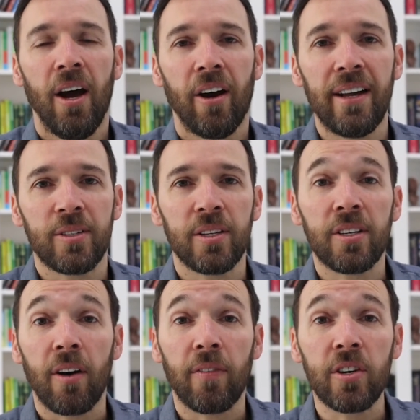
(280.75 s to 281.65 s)
All right, so let's
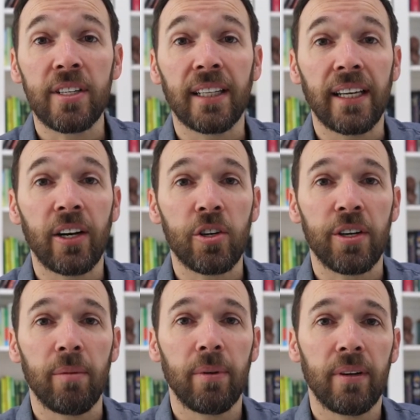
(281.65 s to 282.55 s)
start first in
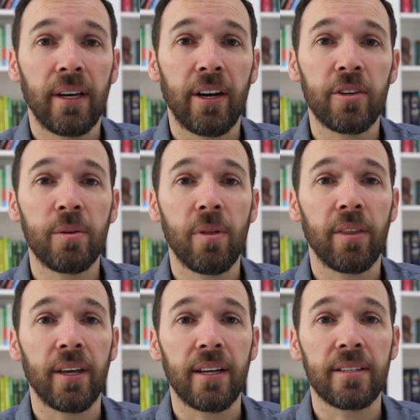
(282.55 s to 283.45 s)
leadership. Here are some of the
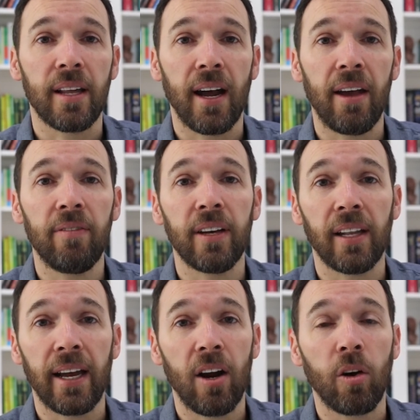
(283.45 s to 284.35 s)
things that I feel
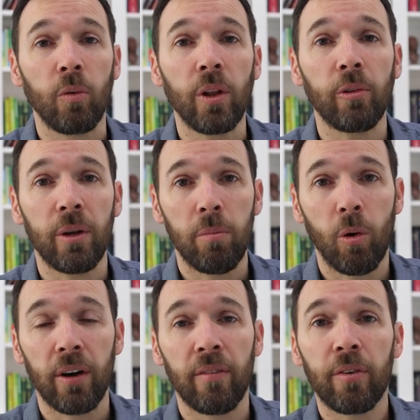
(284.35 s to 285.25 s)
like are really, really
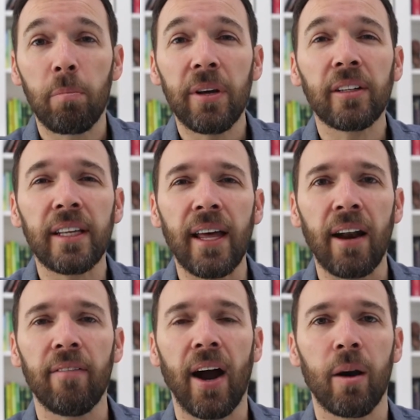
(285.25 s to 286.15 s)
important for building that
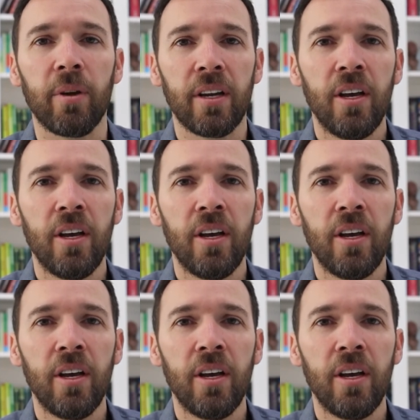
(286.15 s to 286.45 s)
environment